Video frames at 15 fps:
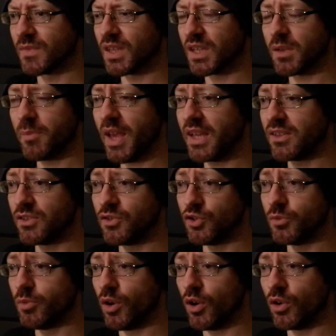Commander
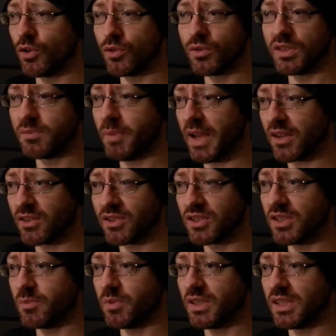Dubrow is back on the
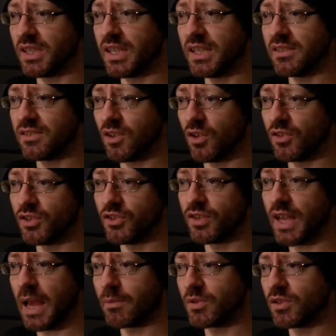ship and he hits on the new
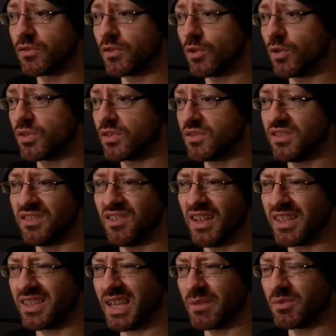captain, of course, because he's
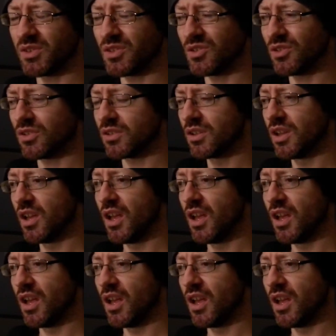like Captain Kirk,